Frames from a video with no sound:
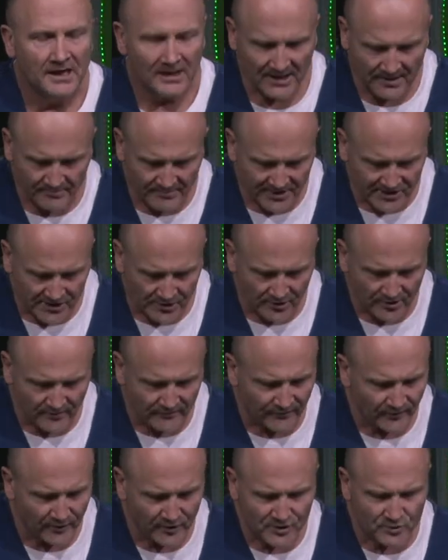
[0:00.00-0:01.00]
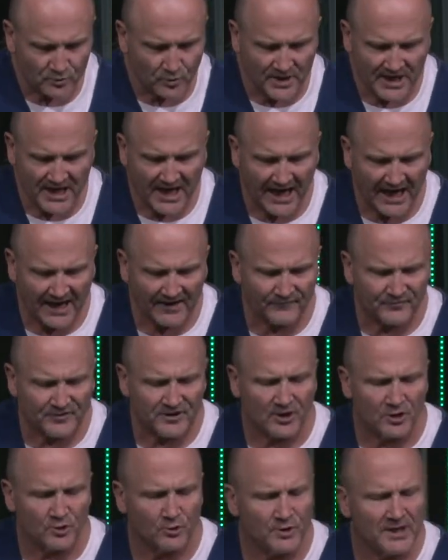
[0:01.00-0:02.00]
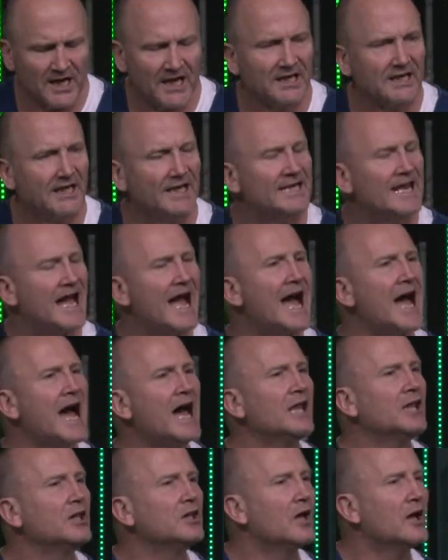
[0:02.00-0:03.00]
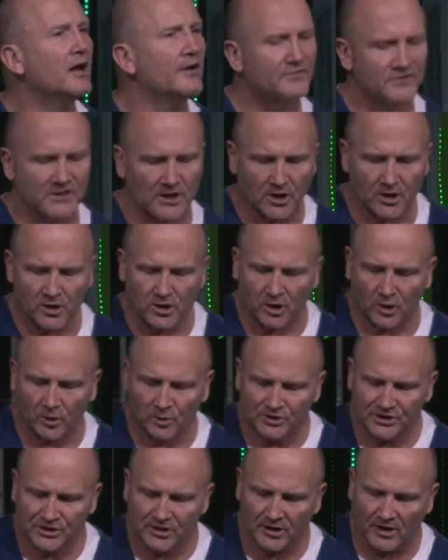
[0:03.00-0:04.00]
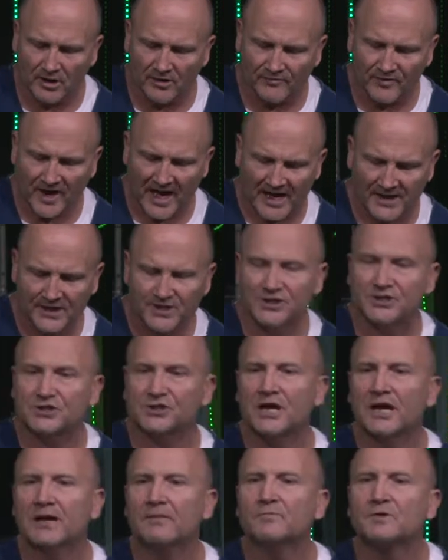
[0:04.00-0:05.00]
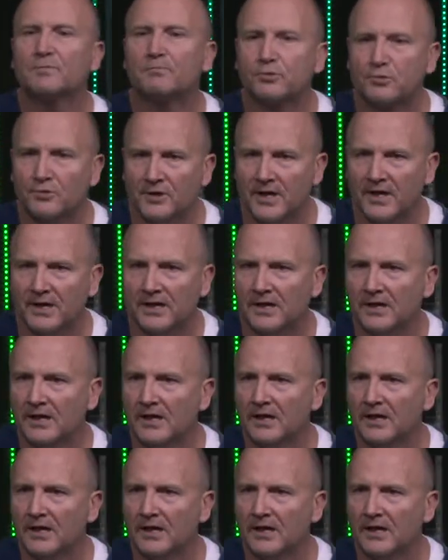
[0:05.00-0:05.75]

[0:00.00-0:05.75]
Let me tell you, folks, we have to create in our lives a culture of unashamed prayer.